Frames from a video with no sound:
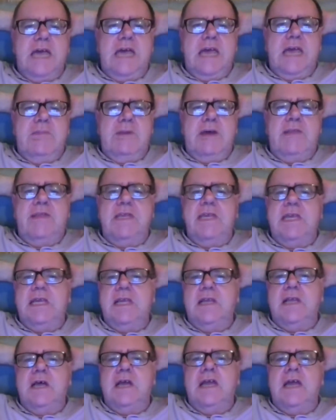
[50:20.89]
I think
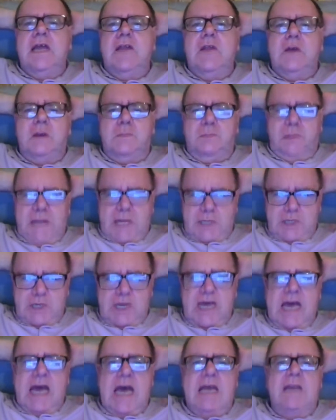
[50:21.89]
you'll get a lot of
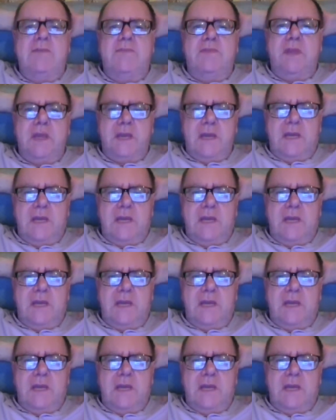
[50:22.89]
pleasure out of